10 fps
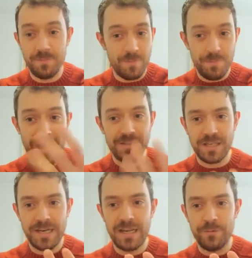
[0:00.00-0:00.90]
mask
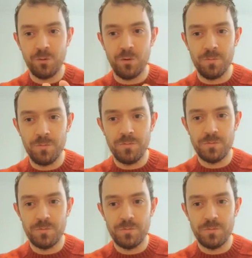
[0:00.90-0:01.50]
in any form